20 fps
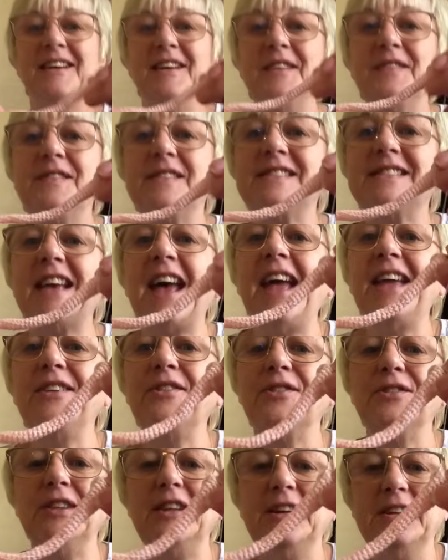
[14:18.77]
The
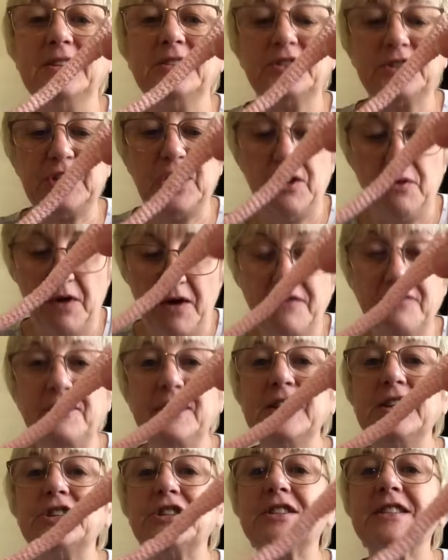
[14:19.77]
tail. So I
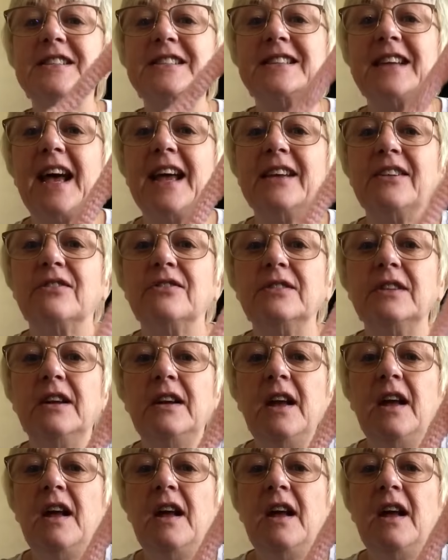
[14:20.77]
finished the tail.